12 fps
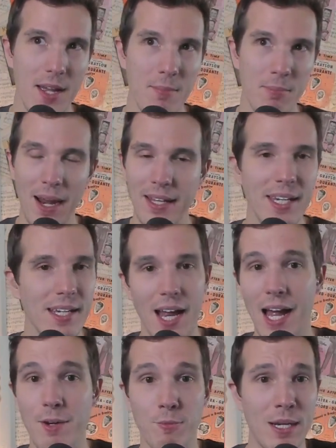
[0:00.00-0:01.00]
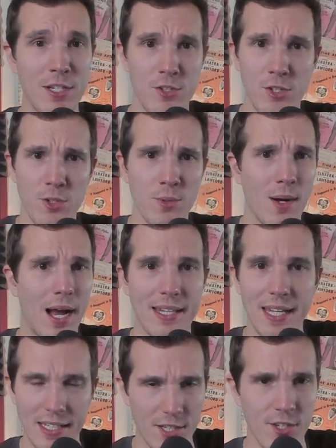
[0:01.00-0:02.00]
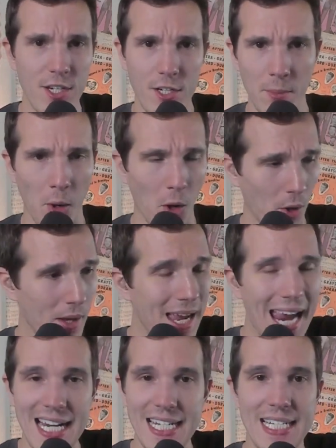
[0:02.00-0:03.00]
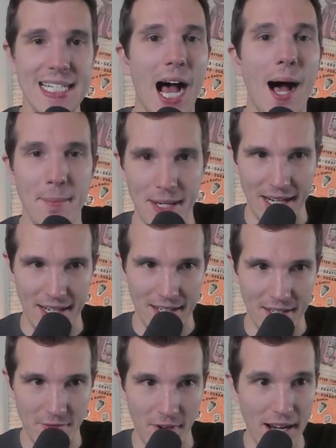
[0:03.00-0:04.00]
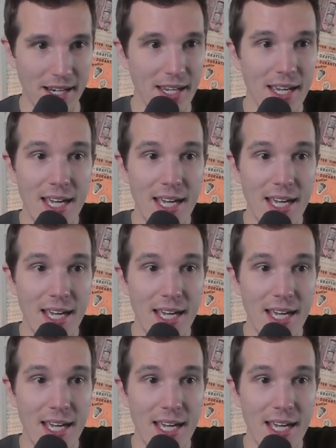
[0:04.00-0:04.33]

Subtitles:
Bradley Anae went to, I think, the Senior Bowl and dominated, right?